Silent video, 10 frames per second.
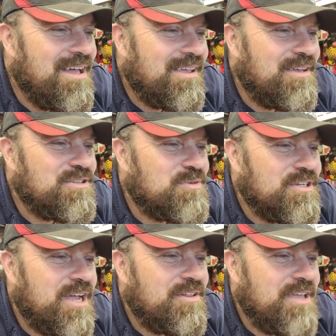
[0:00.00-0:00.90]
Killswitch,
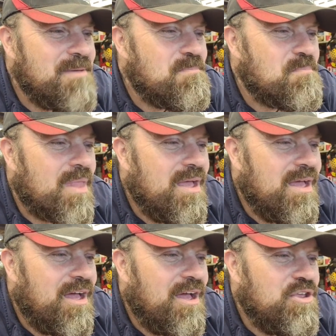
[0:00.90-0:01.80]
hell yeah.
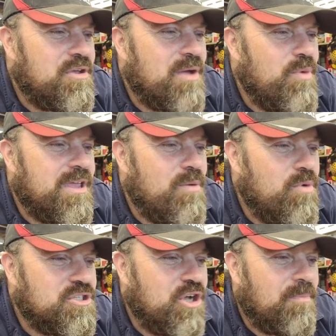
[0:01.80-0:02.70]
UK Weekend
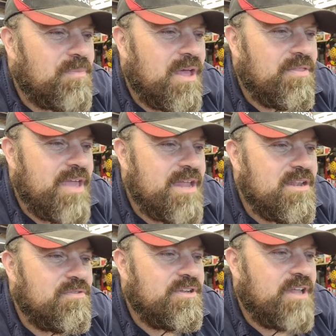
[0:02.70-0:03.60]
Workshop. At the end
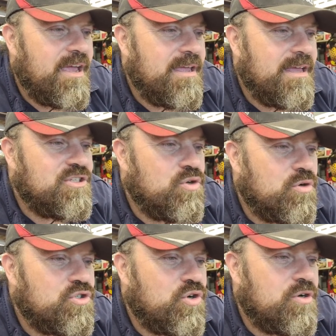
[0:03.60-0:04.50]
of the day, it's your
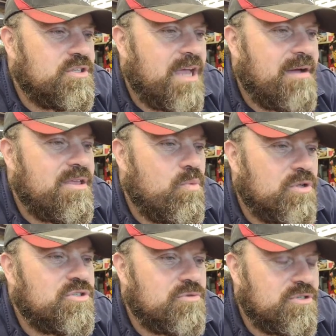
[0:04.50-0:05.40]
choice how you want
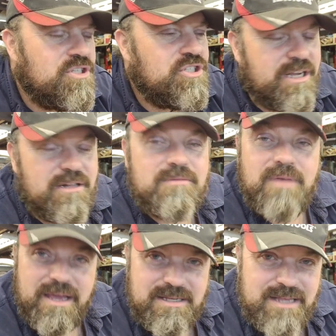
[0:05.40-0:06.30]
to run your channel.
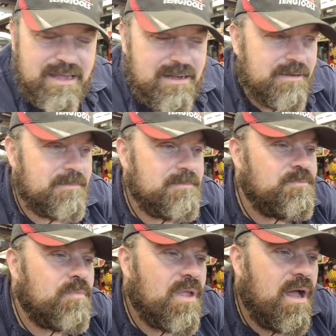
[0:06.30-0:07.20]
Exactly.
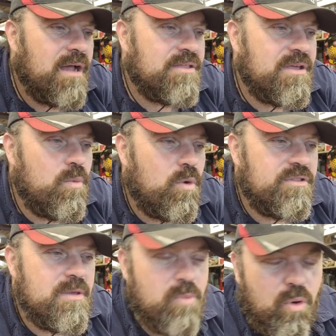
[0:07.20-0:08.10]
And I think one of
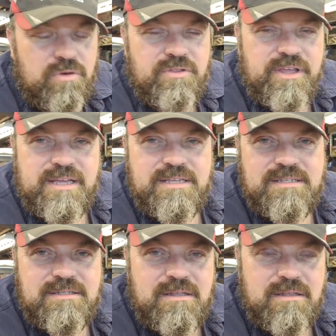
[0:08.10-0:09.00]
the important things